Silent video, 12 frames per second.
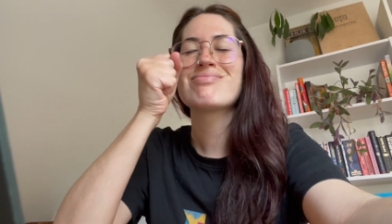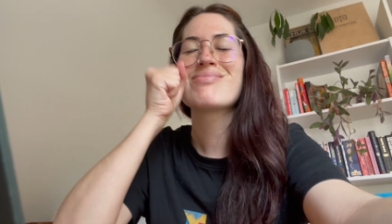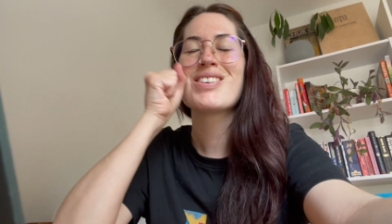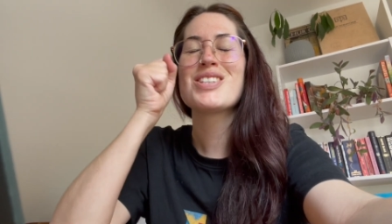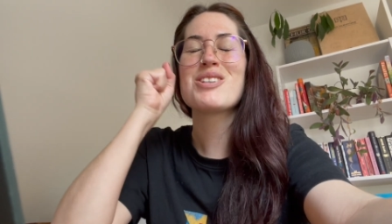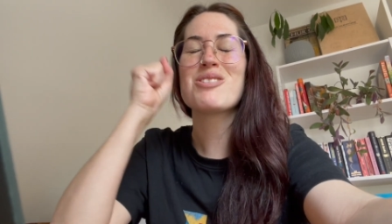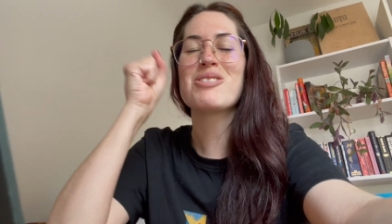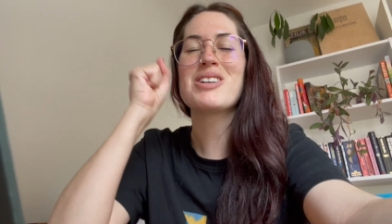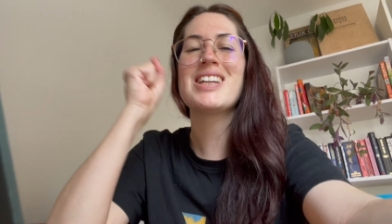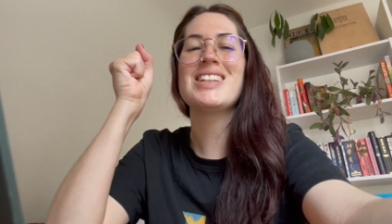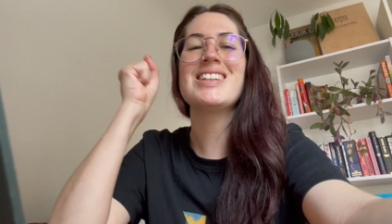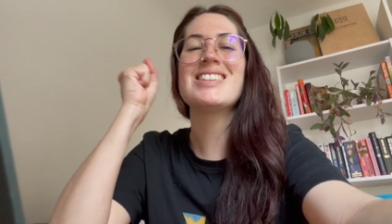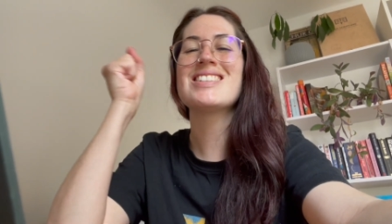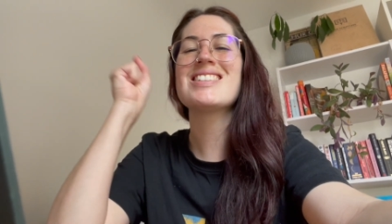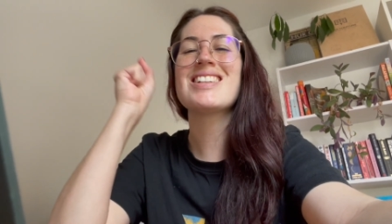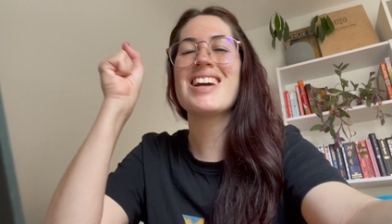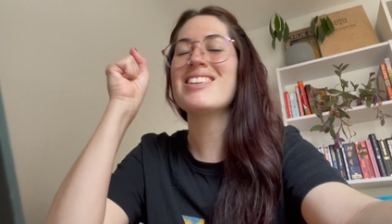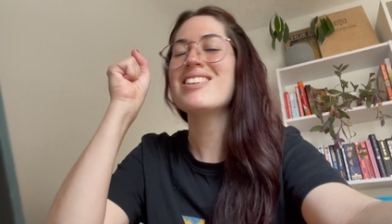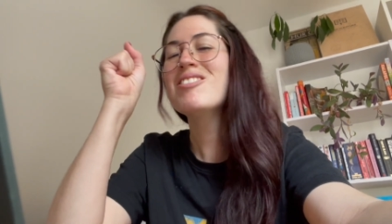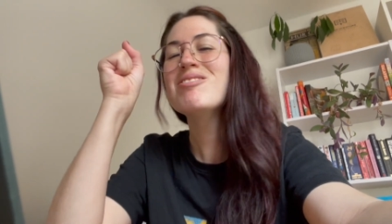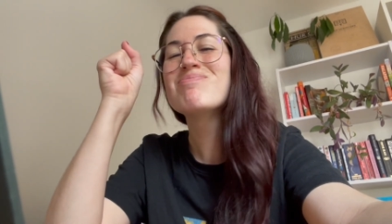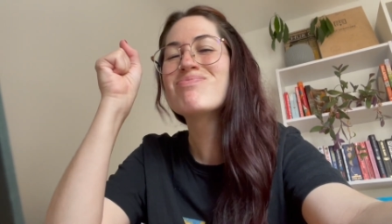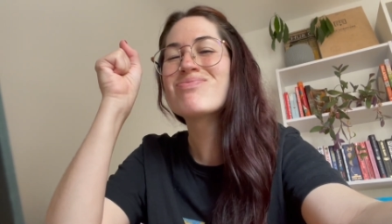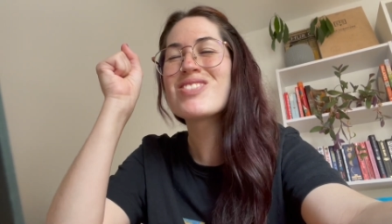so what I needed today, you know?
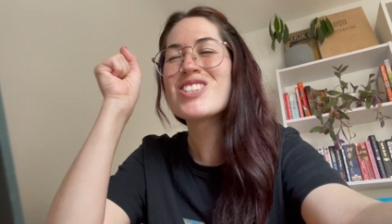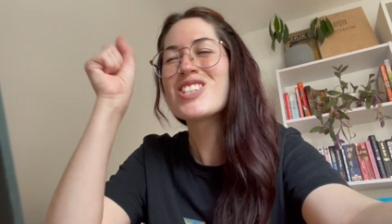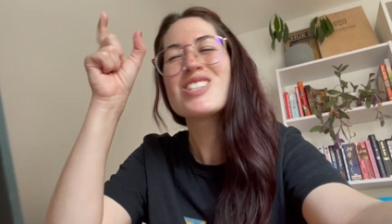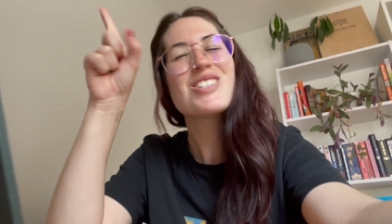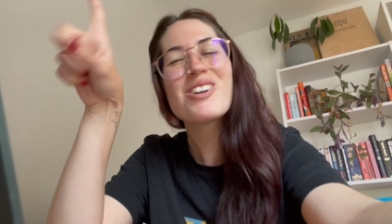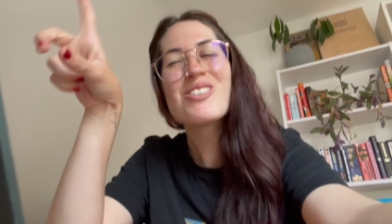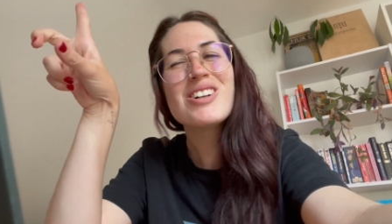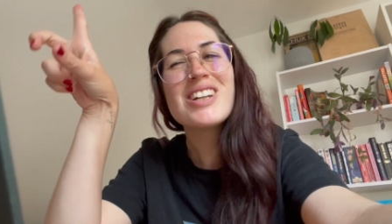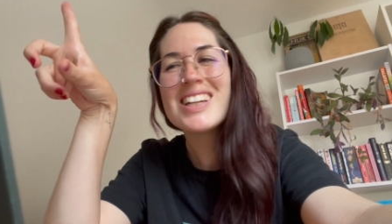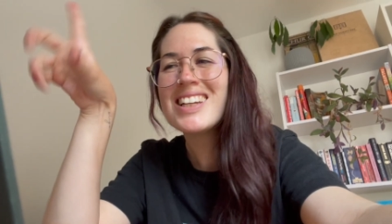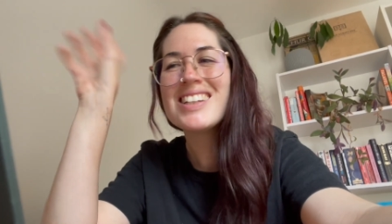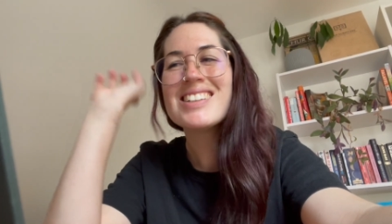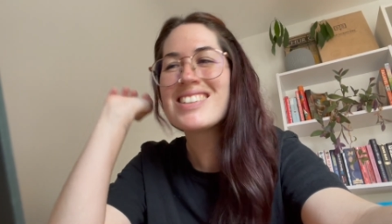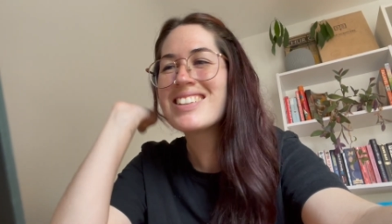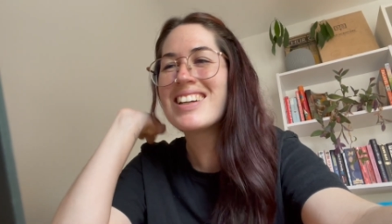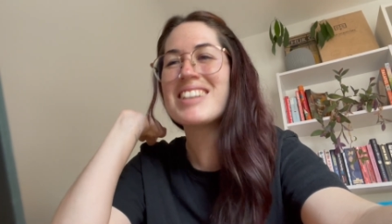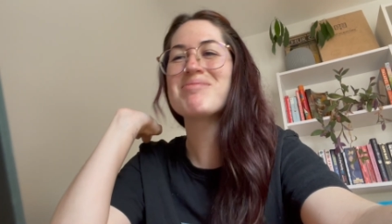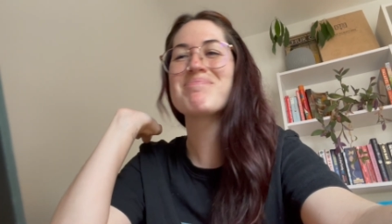It's just so what I needed today.